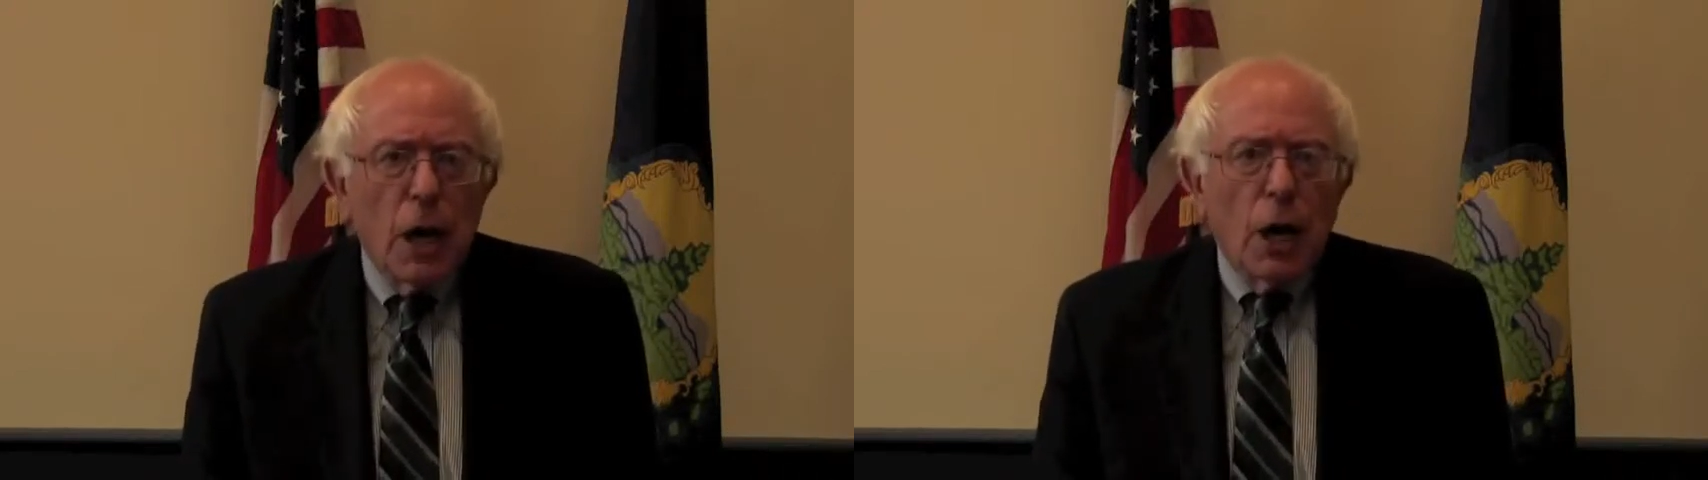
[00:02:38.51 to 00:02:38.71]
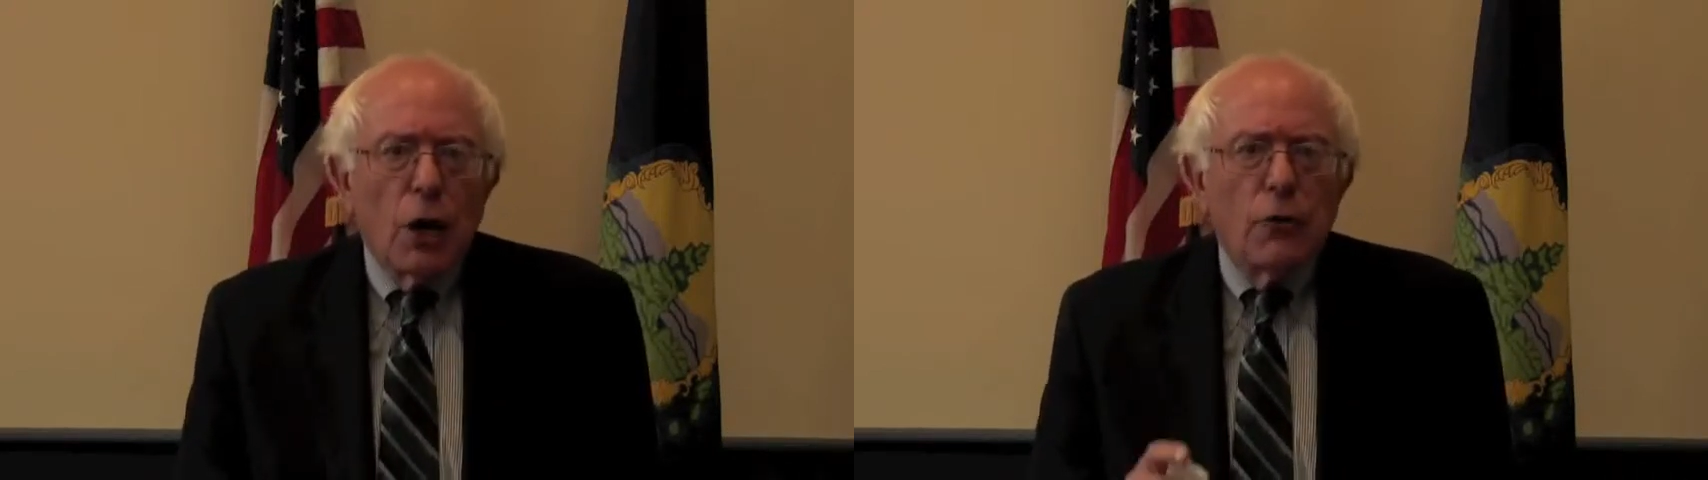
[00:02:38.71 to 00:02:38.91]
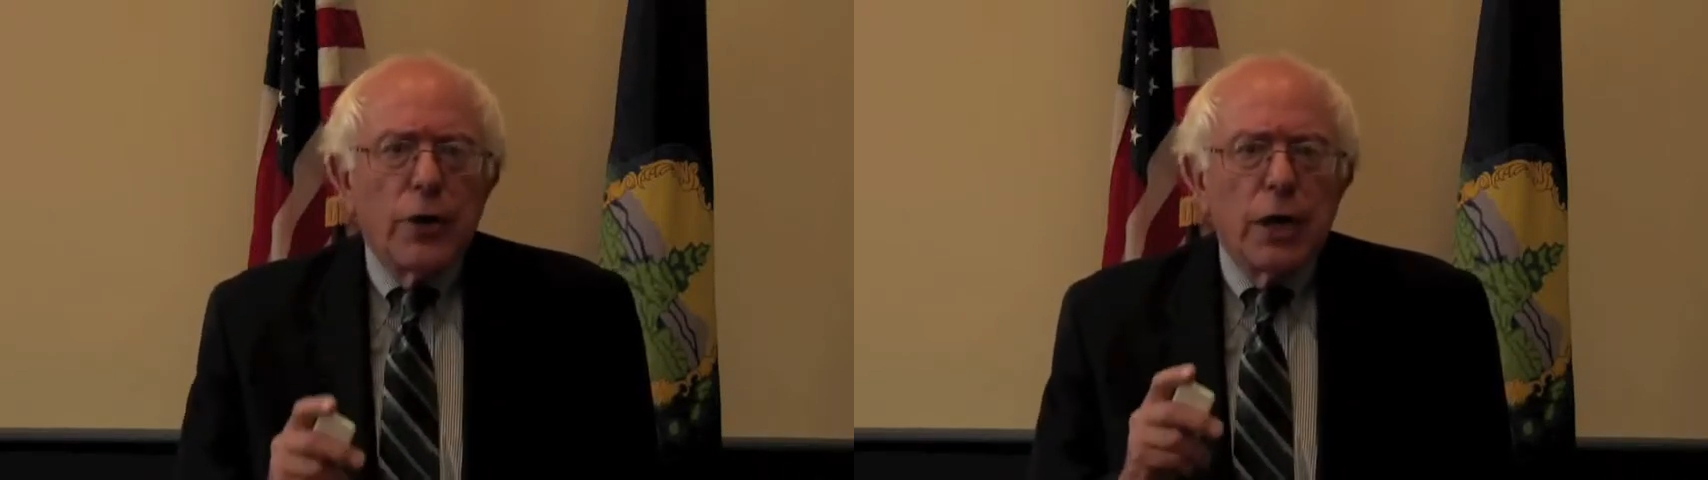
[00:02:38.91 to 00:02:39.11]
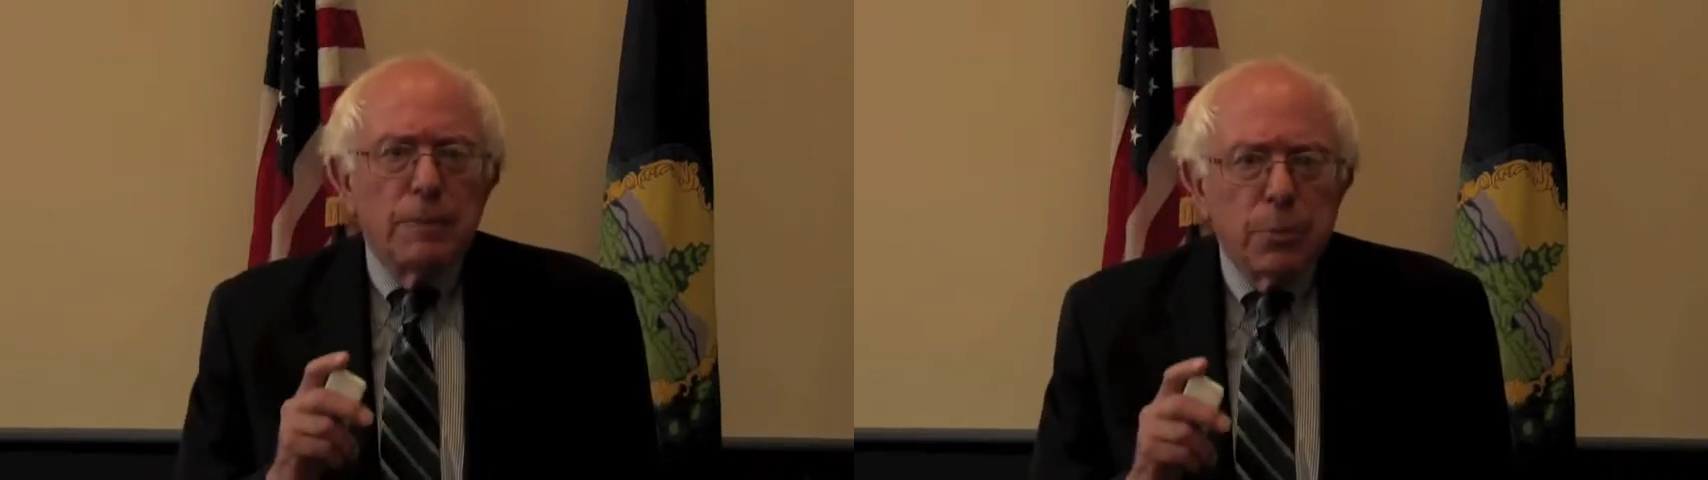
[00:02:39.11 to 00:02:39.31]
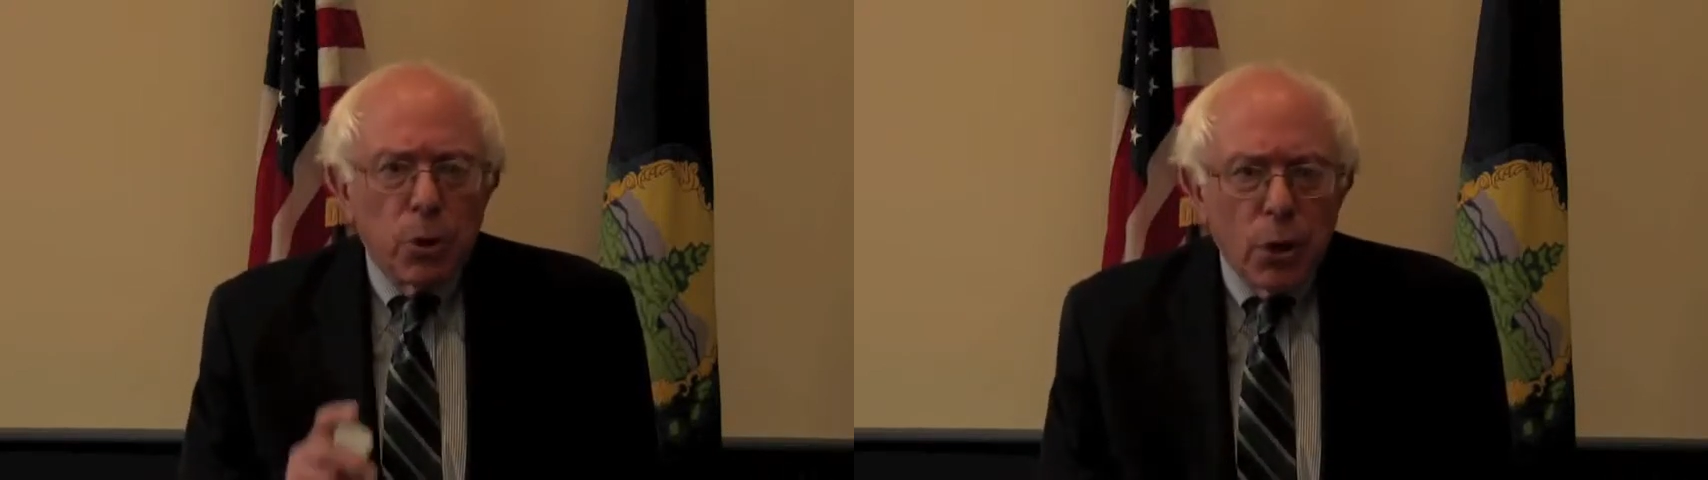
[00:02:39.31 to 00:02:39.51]
of
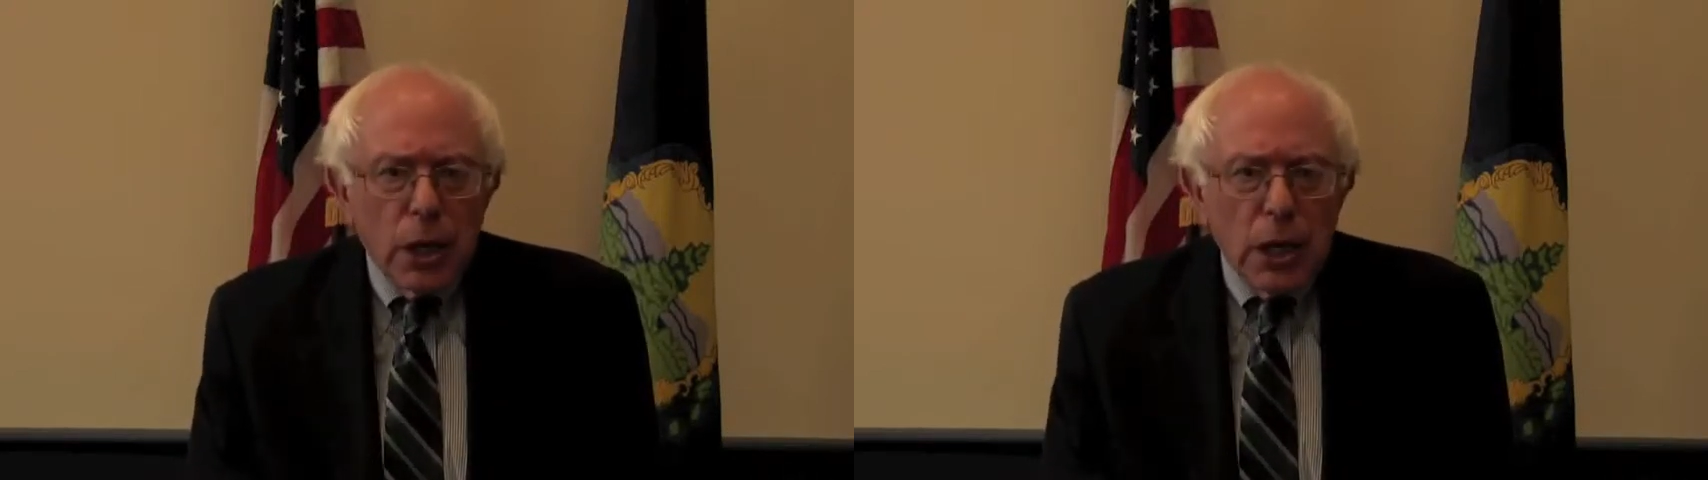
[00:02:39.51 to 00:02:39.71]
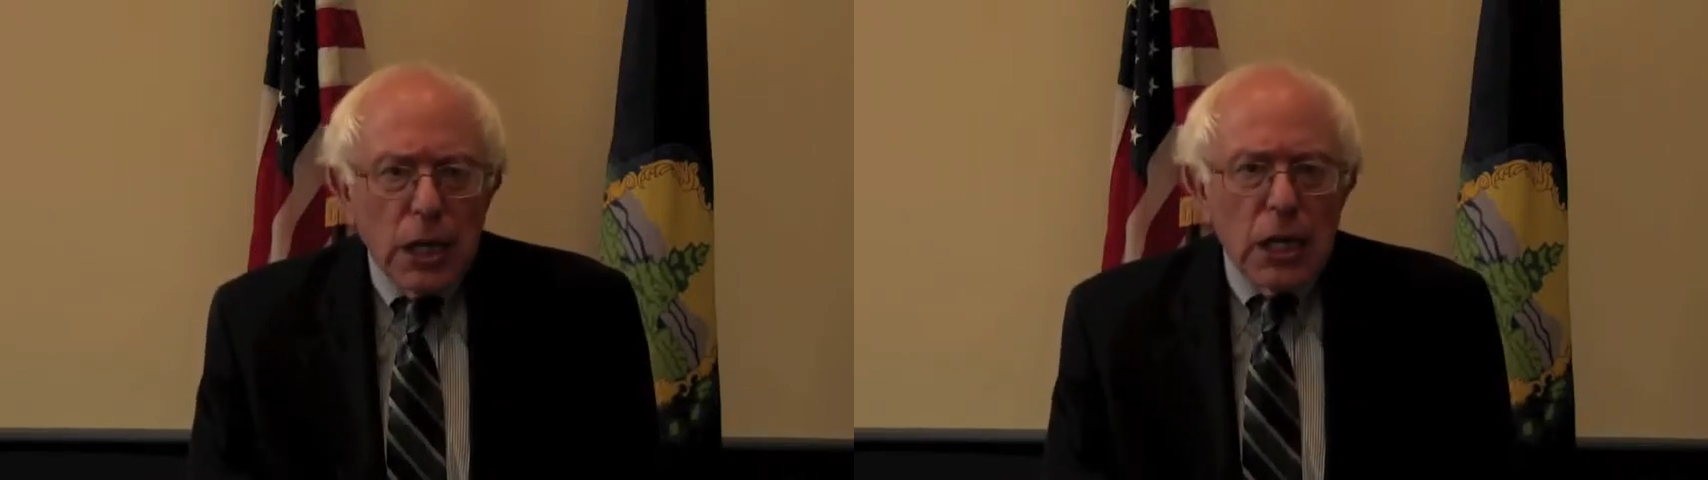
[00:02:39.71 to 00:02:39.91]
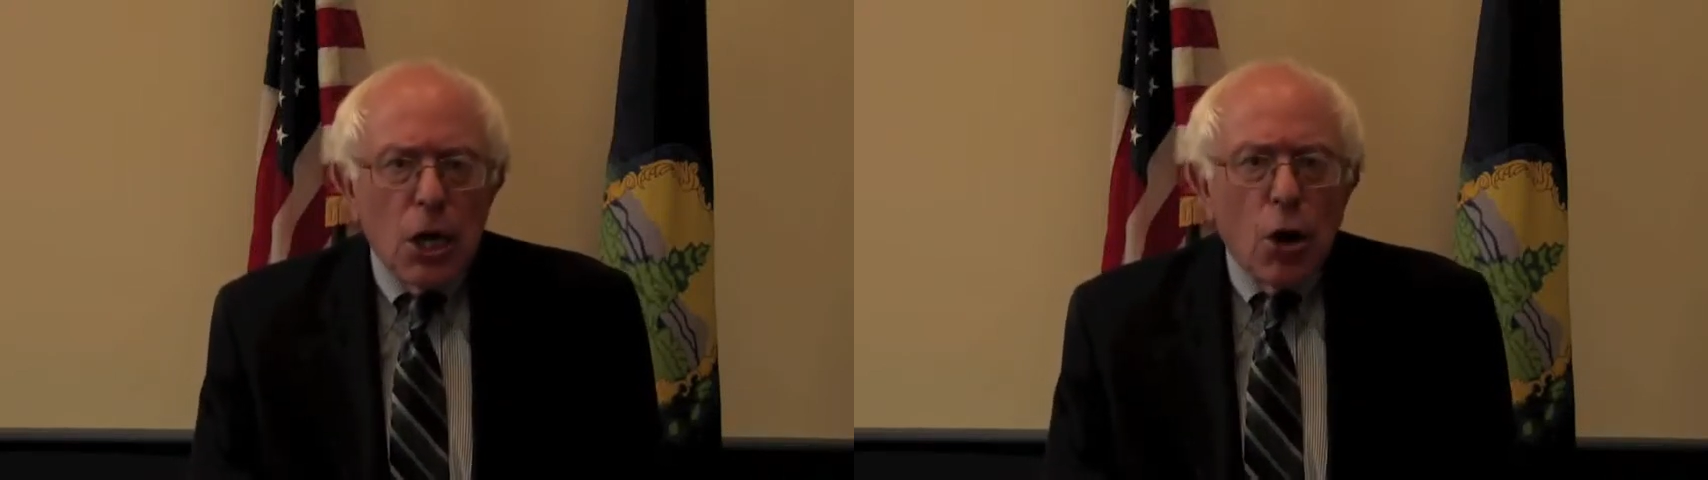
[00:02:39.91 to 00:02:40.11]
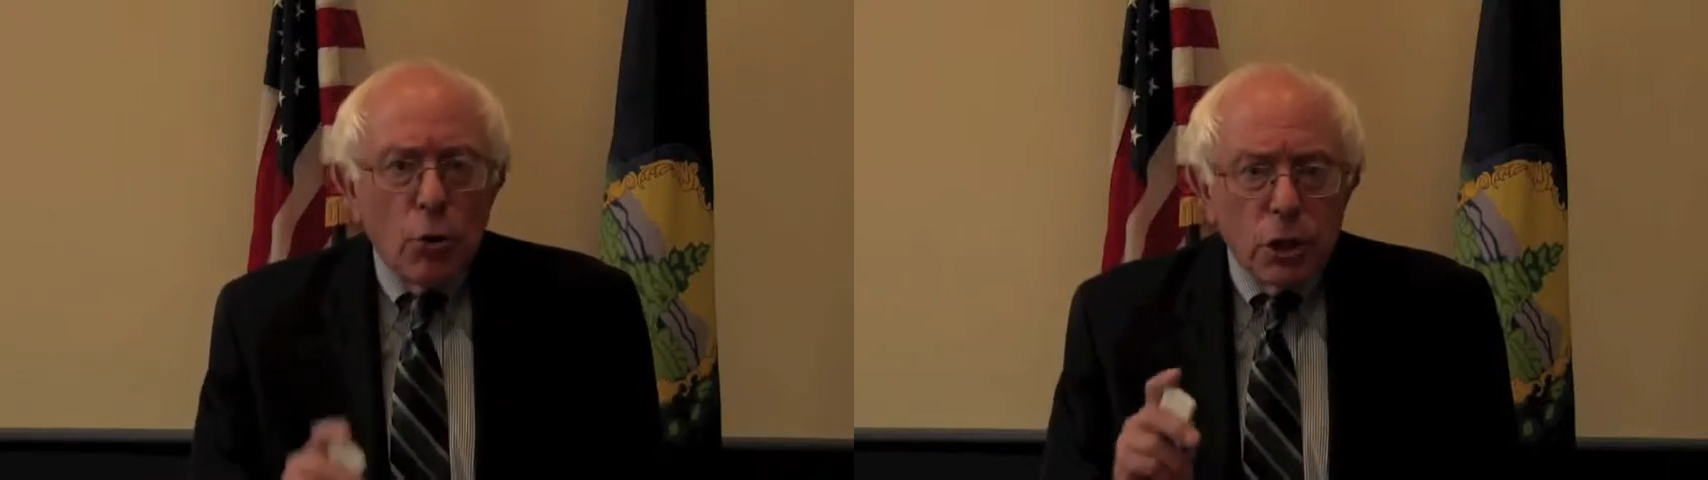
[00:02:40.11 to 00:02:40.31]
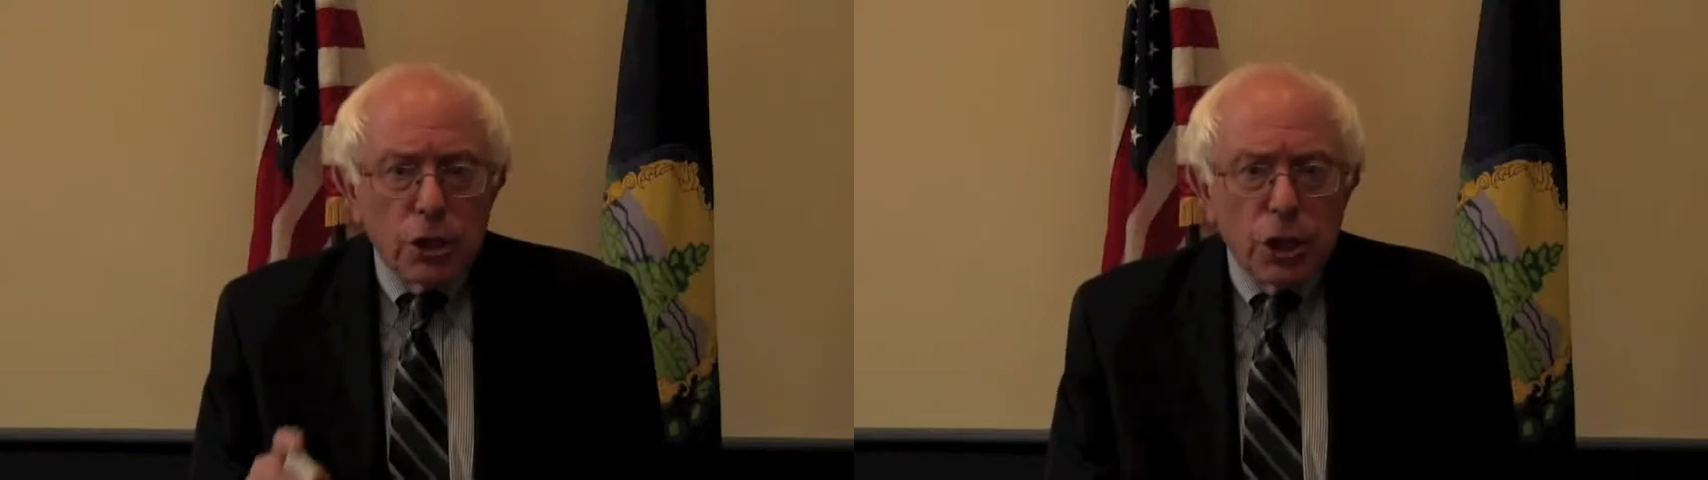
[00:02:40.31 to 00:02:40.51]
employee
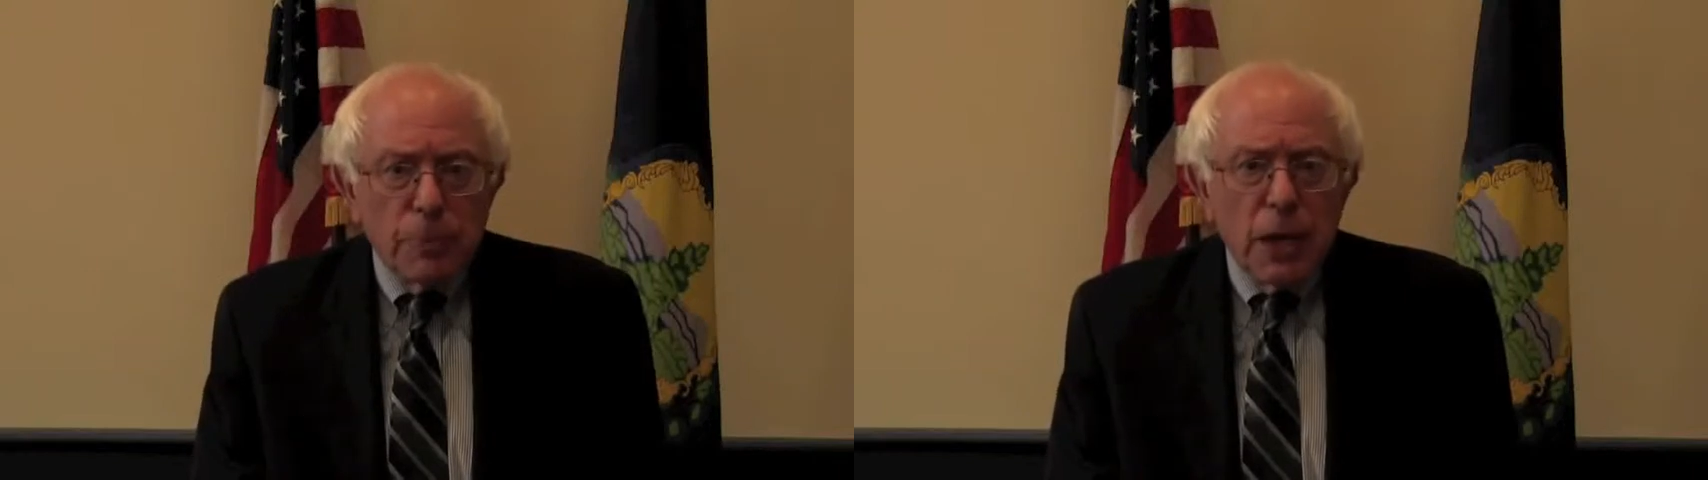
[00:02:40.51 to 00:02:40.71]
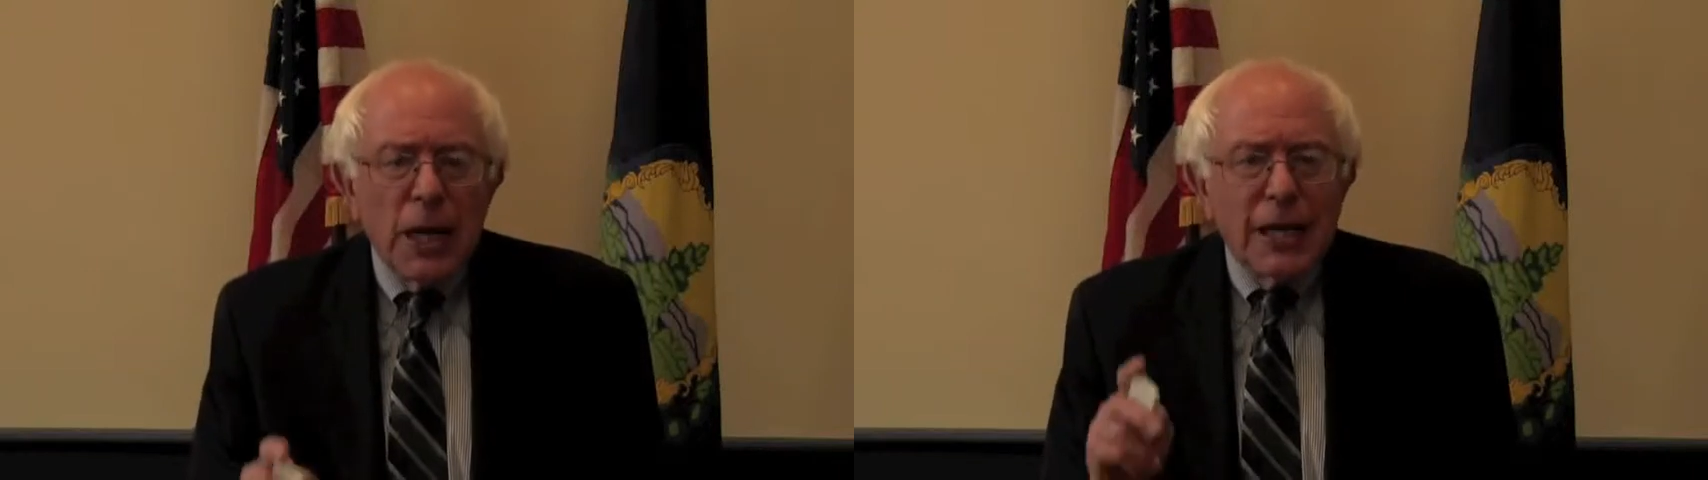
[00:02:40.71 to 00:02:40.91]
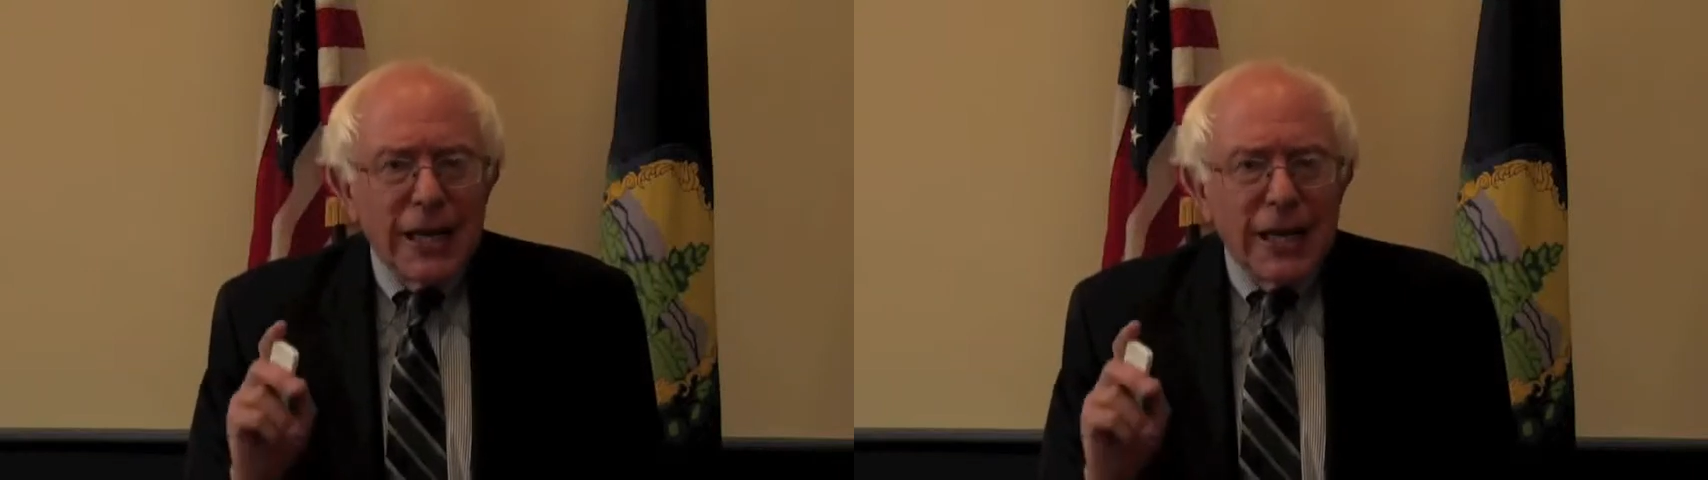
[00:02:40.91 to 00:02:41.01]
ownership